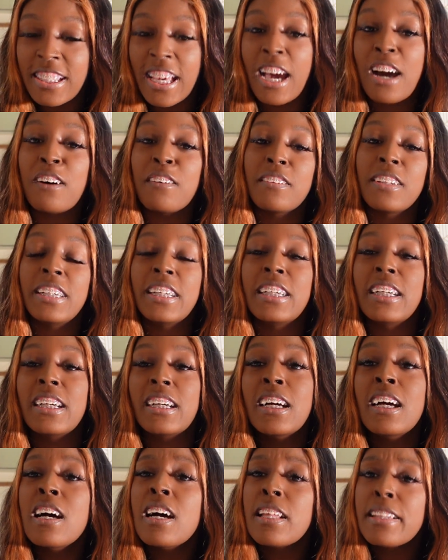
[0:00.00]
out
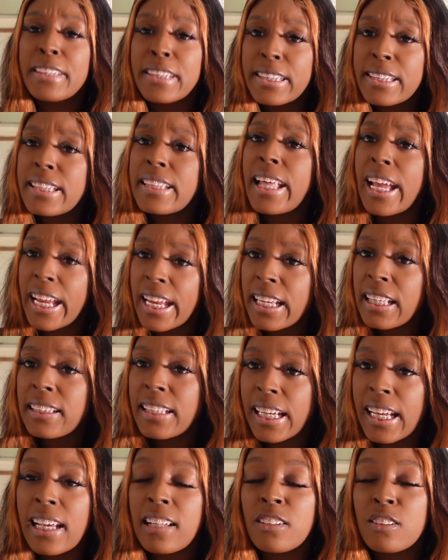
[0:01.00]
there,
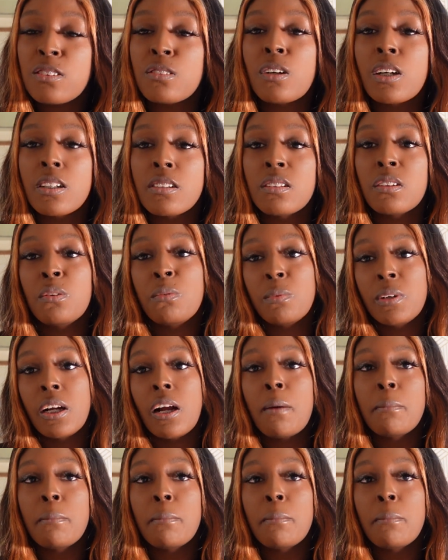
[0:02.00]
they had to start somewhere.